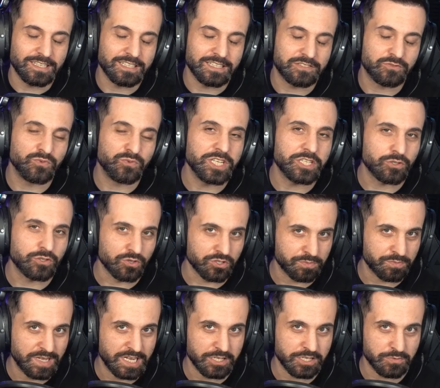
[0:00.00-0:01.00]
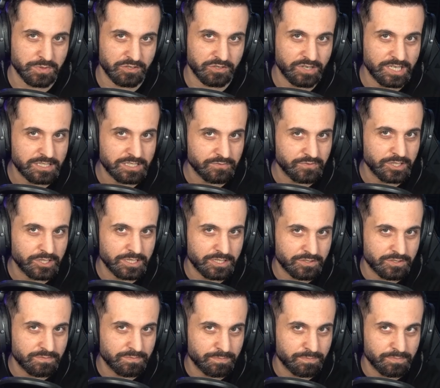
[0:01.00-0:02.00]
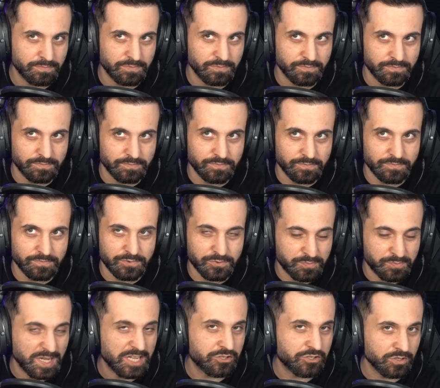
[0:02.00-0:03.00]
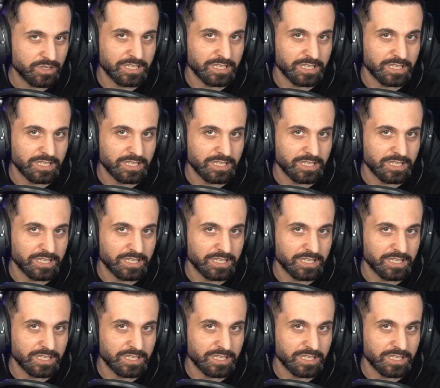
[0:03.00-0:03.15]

resource management, right? It's a very special,